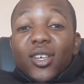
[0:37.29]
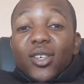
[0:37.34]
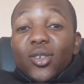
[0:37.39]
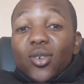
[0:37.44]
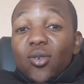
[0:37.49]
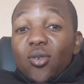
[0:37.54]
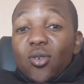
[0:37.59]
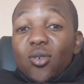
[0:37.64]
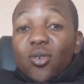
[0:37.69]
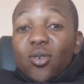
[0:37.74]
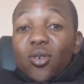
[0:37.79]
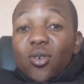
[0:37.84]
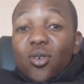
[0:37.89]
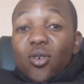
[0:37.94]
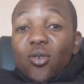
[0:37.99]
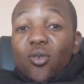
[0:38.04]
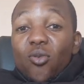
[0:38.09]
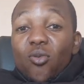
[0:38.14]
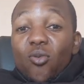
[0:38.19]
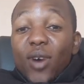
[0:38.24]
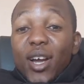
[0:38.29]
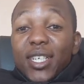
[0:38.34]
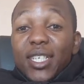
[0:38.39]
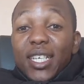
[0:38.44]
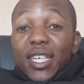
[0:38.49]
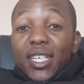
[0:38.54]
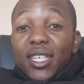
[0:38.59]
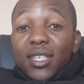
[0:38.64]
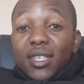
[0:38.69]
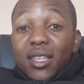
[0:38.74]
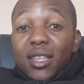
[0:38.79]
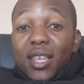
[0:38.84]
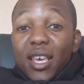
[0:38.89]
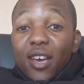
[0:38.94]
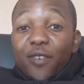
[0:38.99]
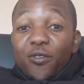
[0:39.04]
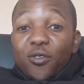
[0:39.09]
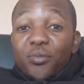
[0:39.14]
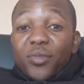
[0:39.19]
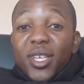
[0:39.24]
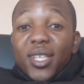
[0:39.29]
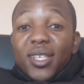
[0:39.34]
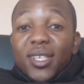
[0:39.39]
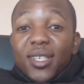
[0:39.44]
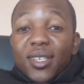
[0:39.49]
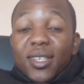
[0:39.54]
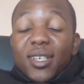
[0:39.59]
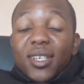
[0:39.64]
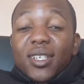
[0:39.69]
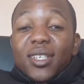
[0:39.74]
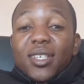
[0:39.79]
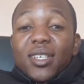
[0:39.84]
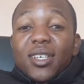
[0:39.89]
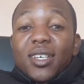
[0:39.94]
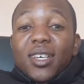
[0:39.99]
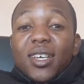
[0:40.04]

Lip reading: So what it therefore means is that